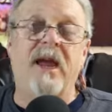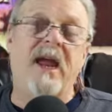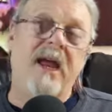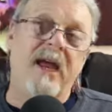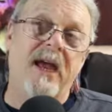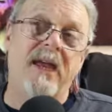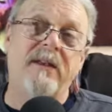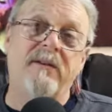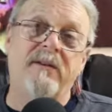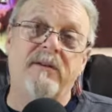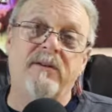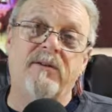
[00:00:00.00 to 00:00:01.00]
and
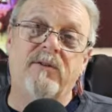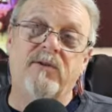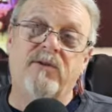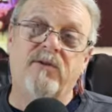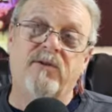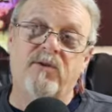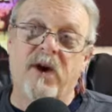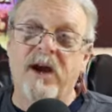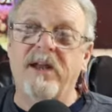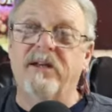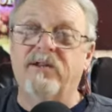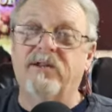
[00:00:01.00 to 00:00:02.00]
try
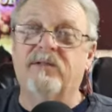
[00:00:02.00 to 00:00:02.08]
to